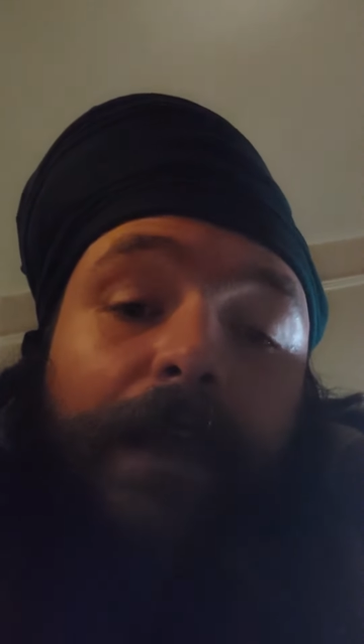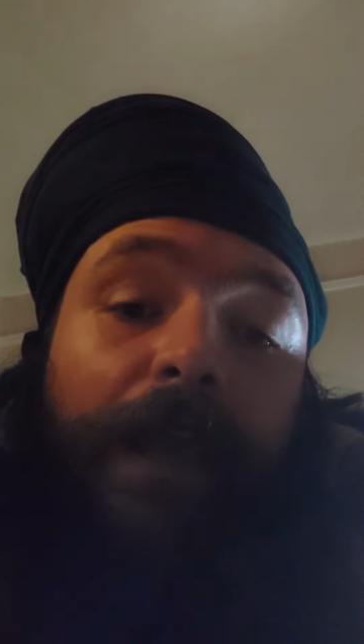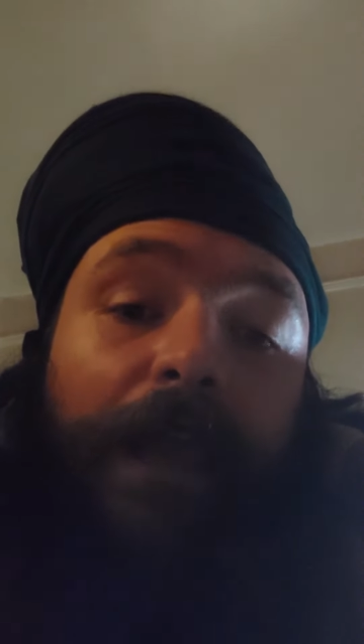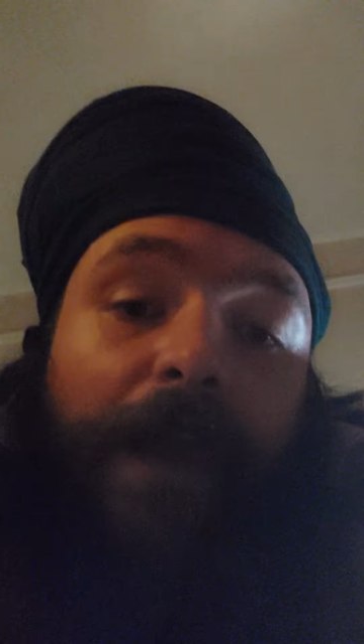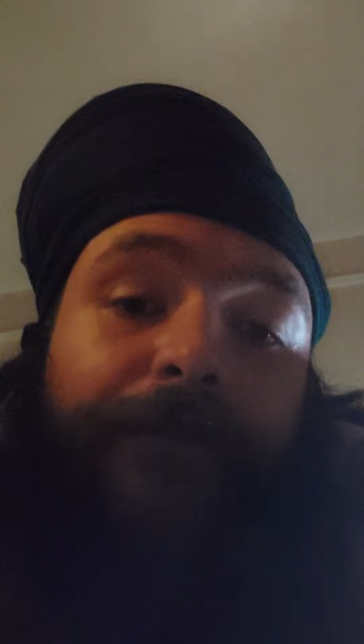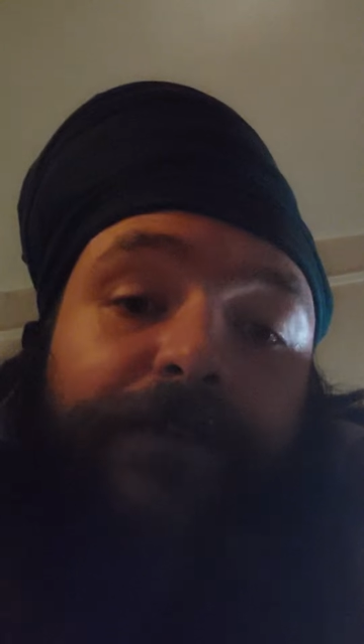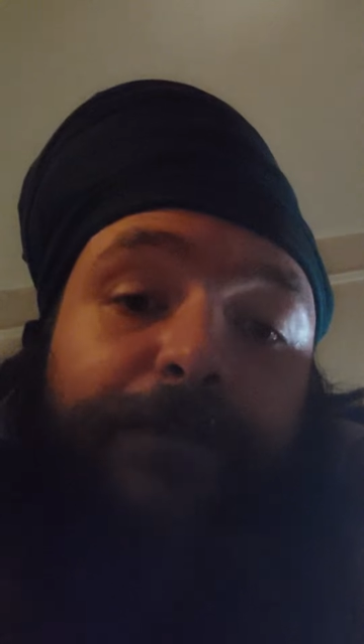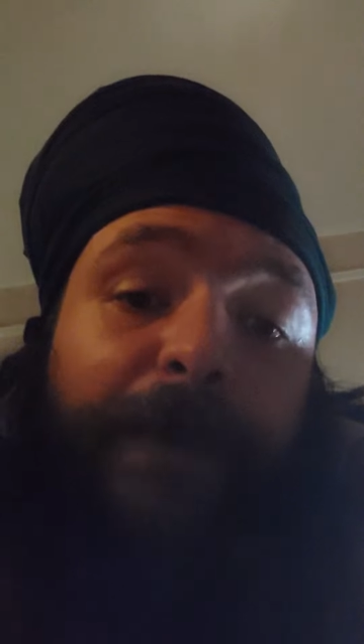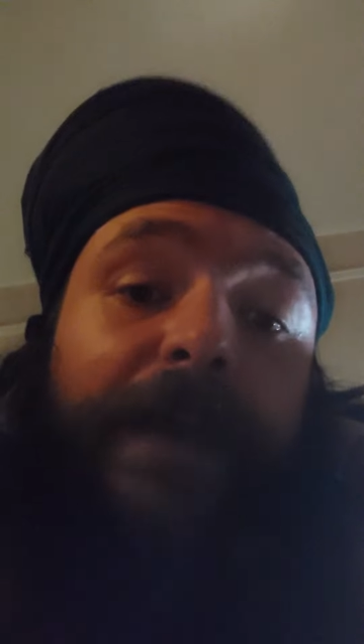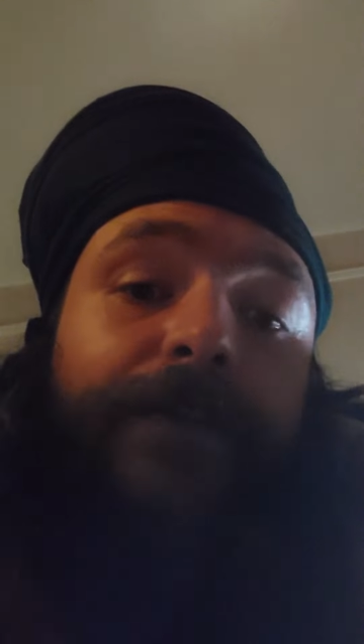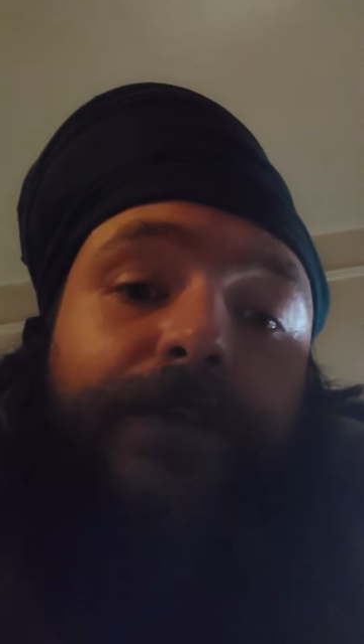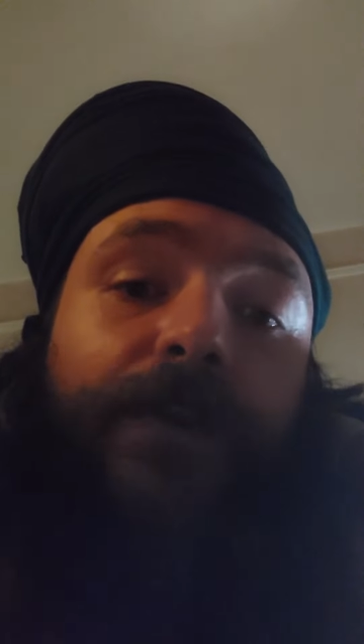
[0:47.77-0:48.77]
he gave a
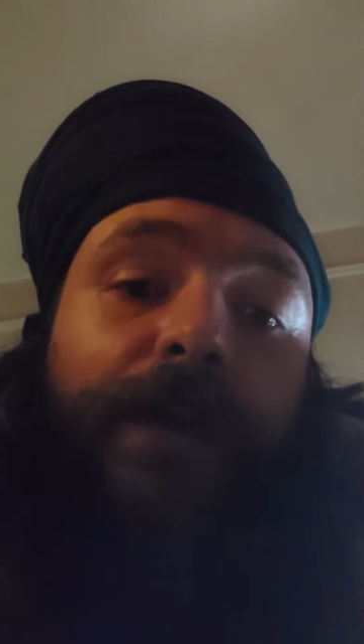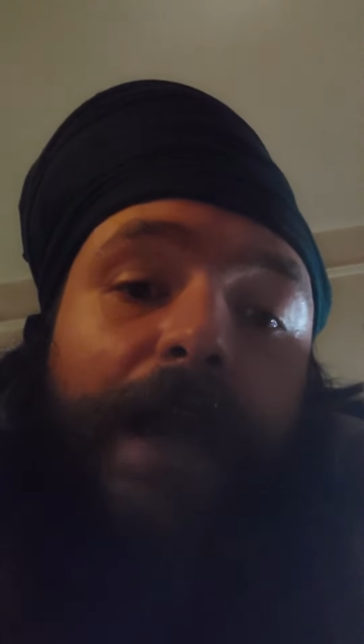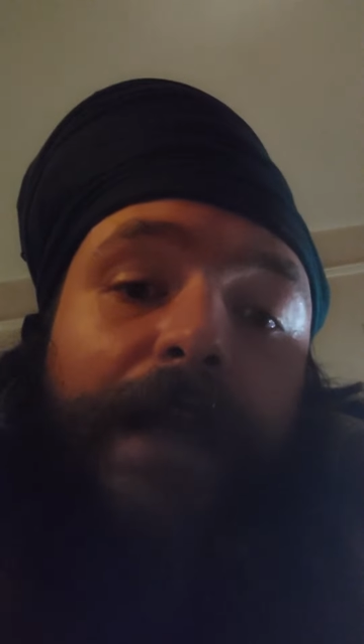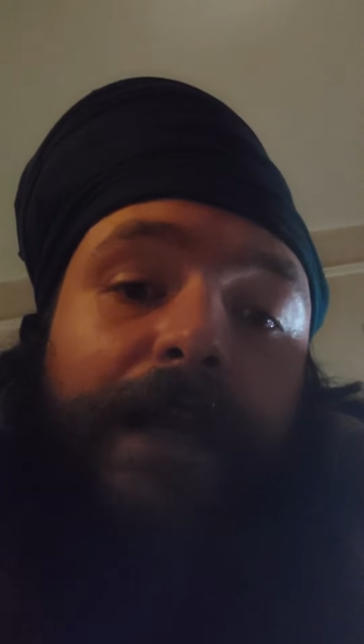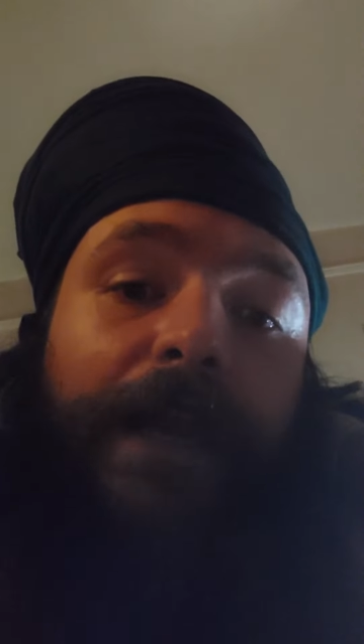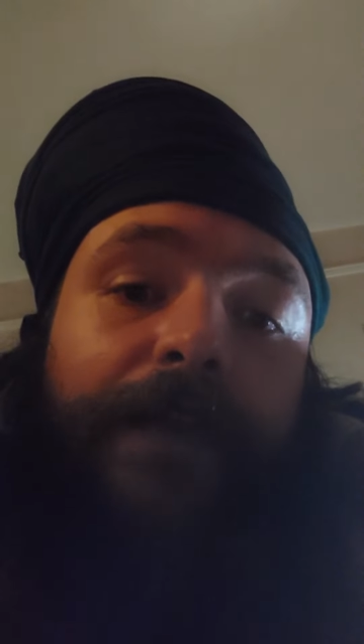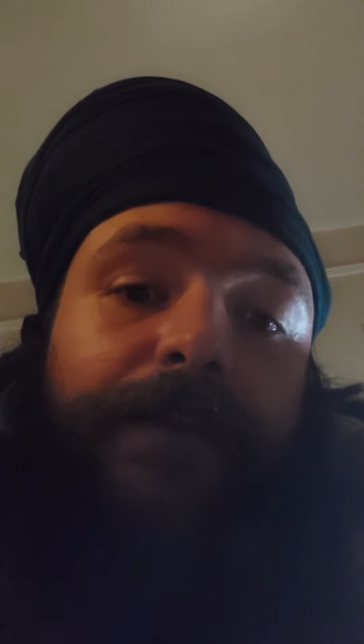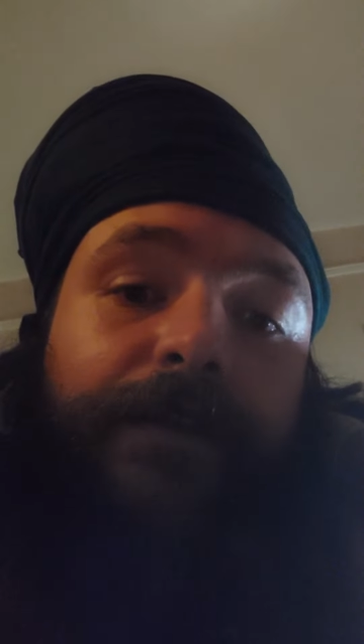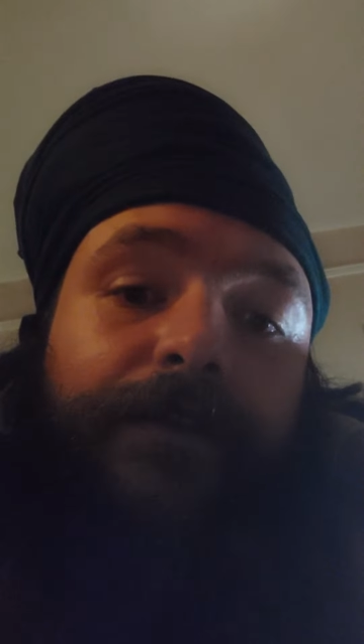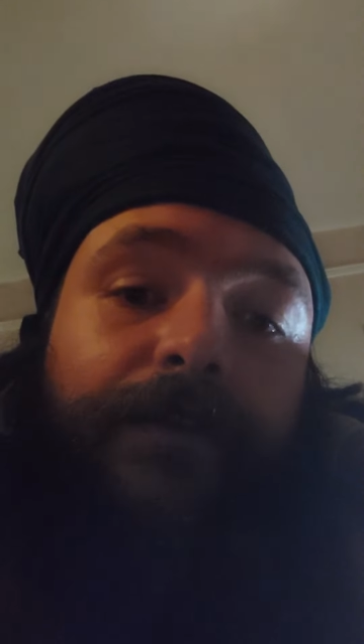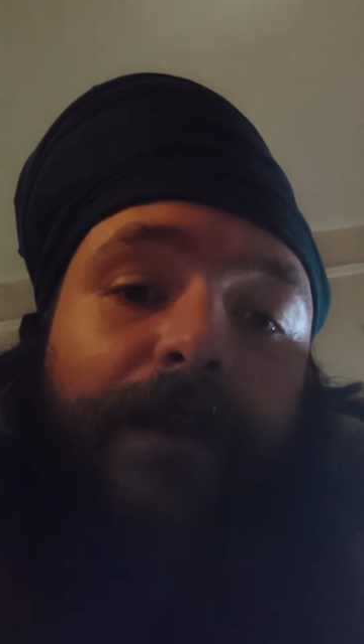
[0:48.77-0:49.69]
speech to United Nations.